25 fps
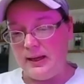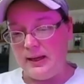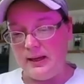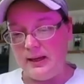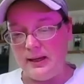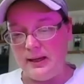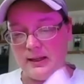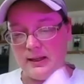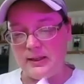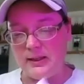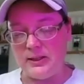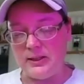
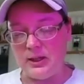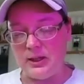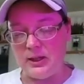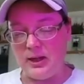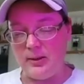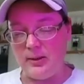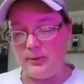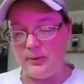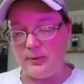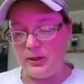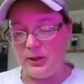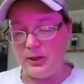and
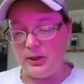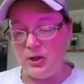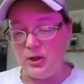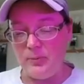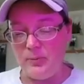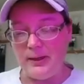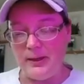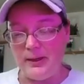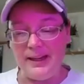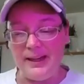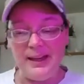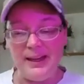the
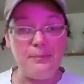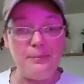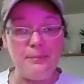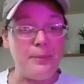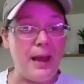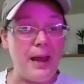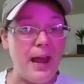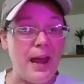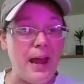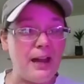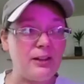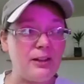human
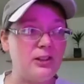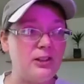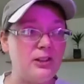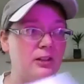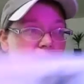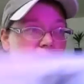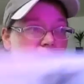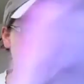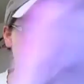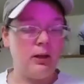impact